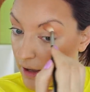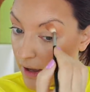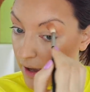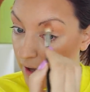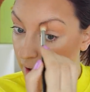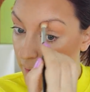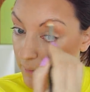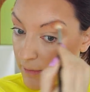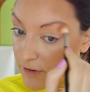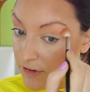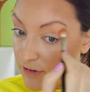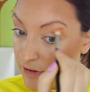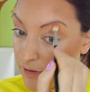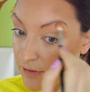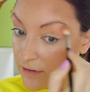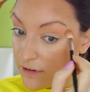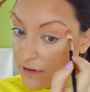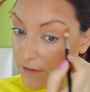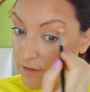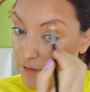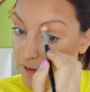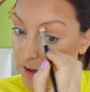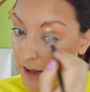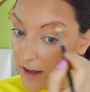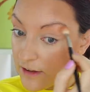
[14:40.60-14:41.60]
Um, and she was
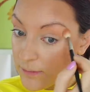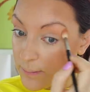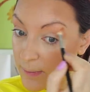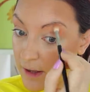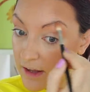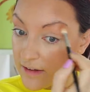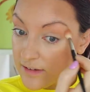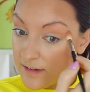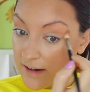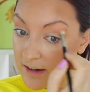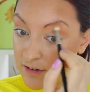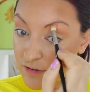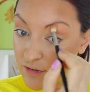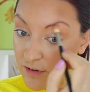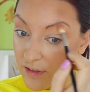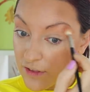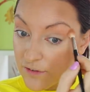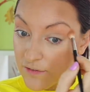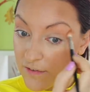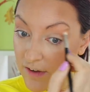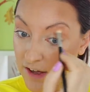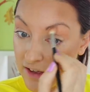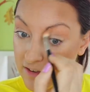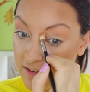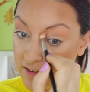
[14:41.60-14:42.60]
the first person, literally
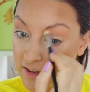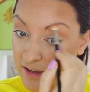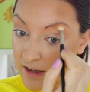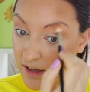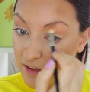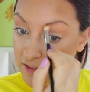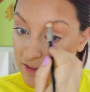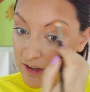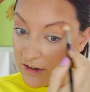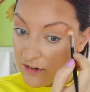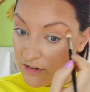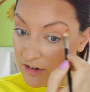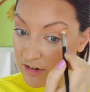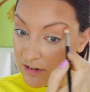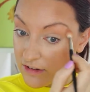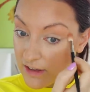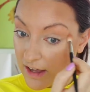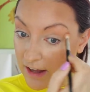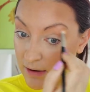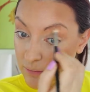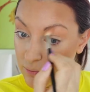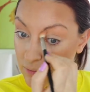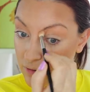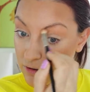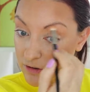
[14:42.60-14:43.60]
the first thing I think she
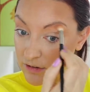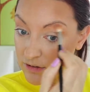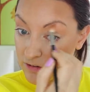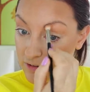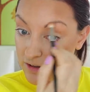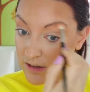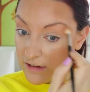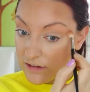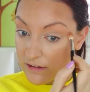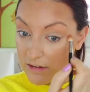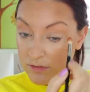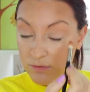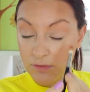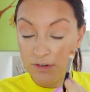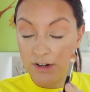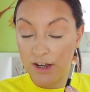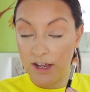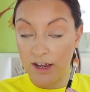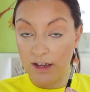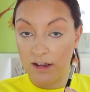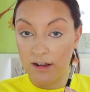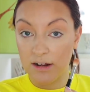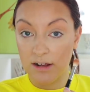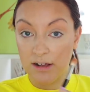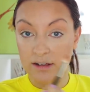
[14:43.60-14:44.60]
said was, this is
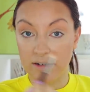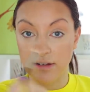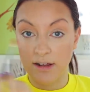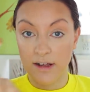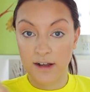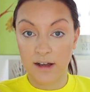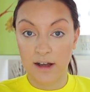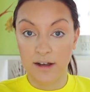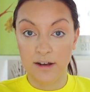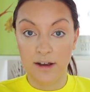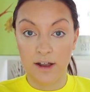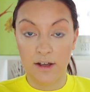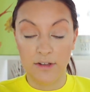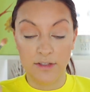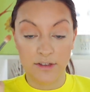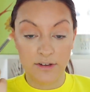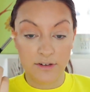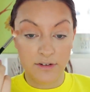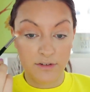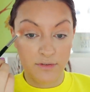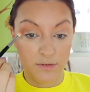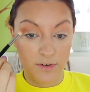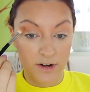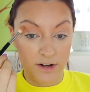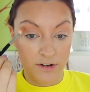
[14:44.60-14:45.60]
ridiculous, like I know
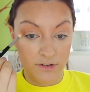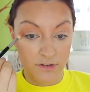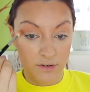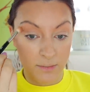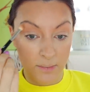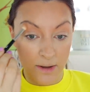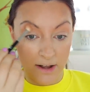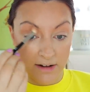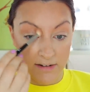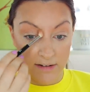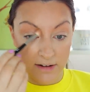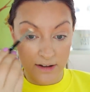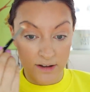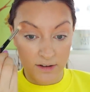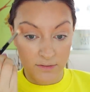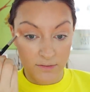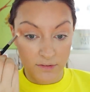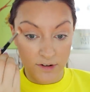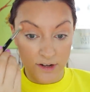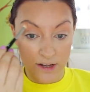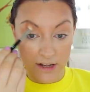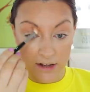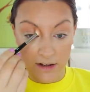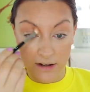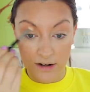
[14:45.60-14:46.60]
this is really dramatic and
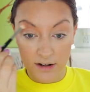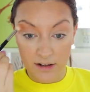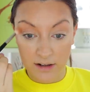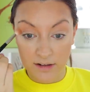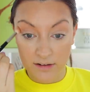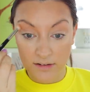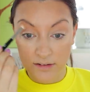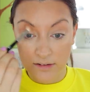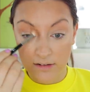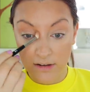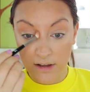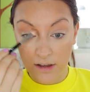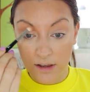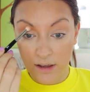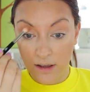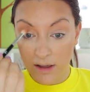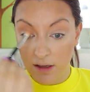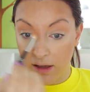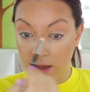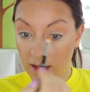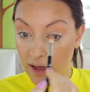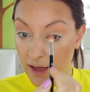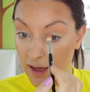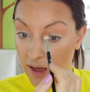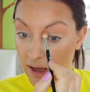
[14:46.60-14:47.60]
ridiculous.
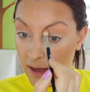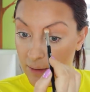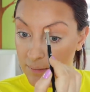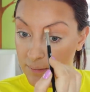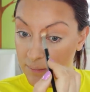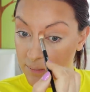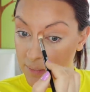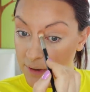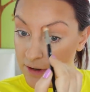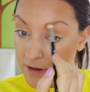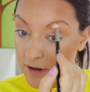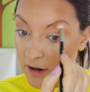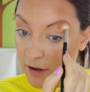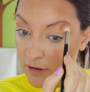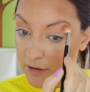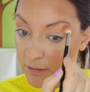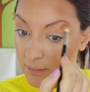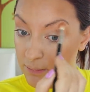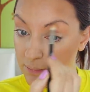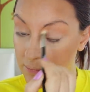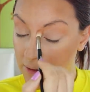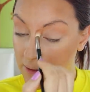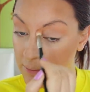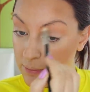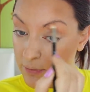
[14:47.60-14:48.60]
Um, but you know,
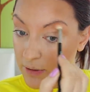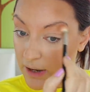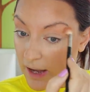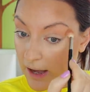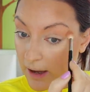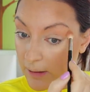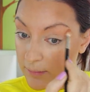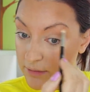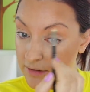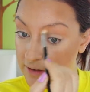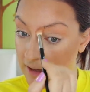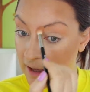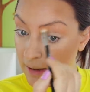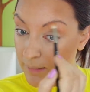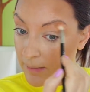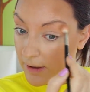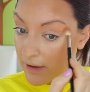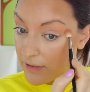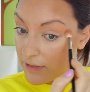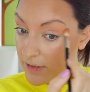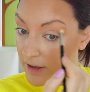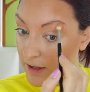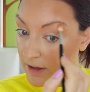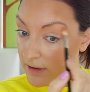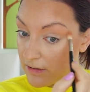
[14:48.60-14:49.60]
you, people get upset
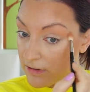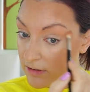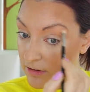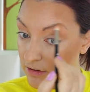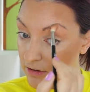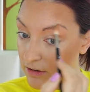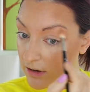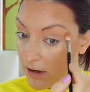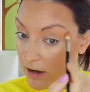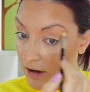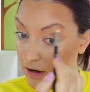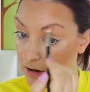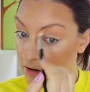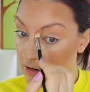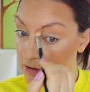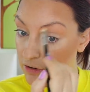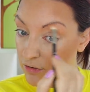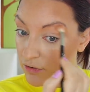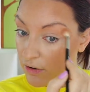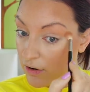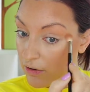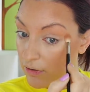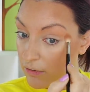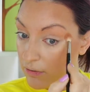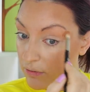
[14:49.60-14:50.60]
about things and you can't
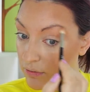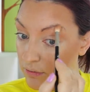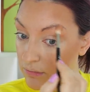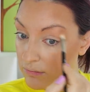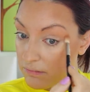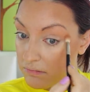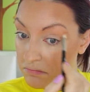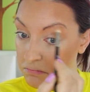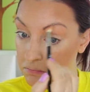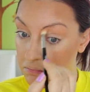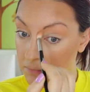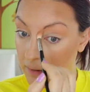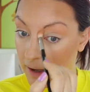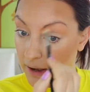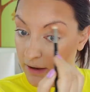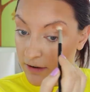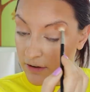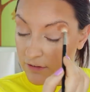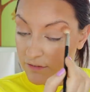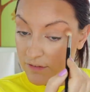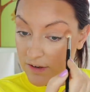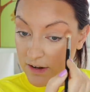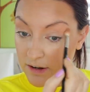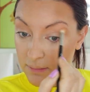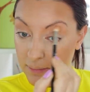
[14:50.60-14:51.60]
control how
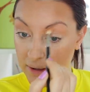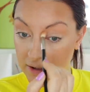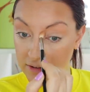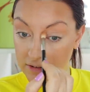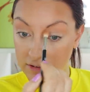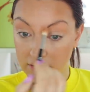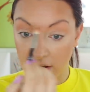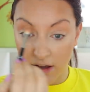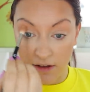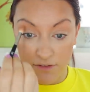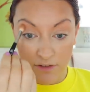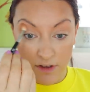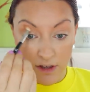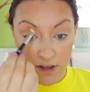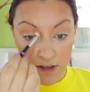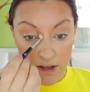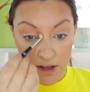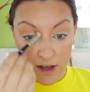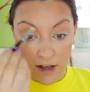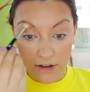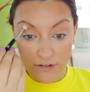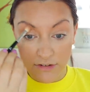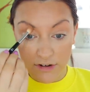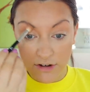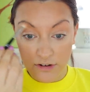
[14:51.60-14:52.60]
you feel about stuff.
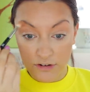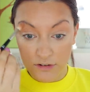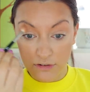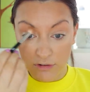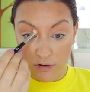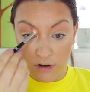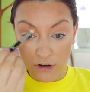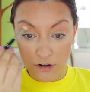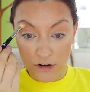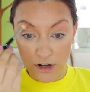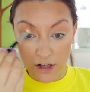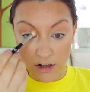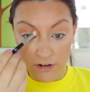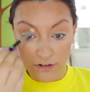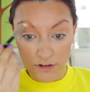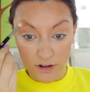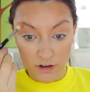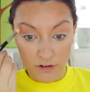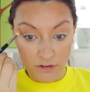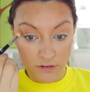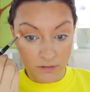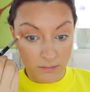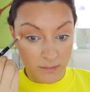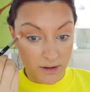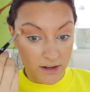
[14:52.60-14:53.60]
And she just got on her
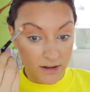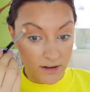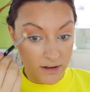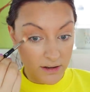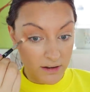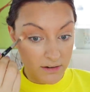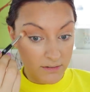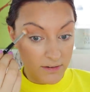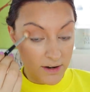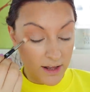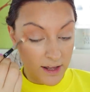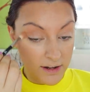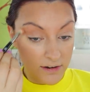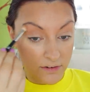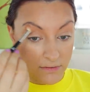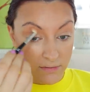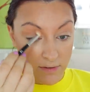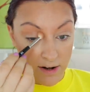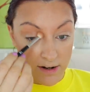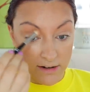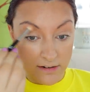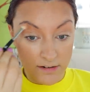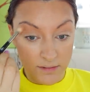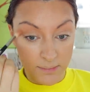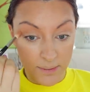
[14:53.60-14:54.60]
social media and had a
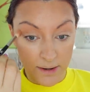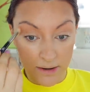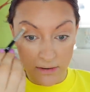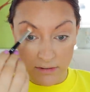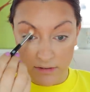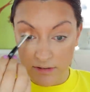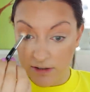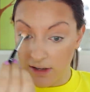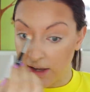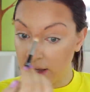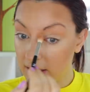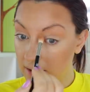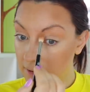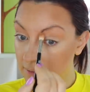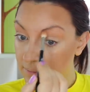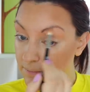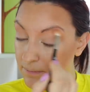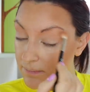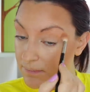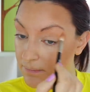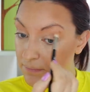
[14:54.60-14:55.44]
rant about it.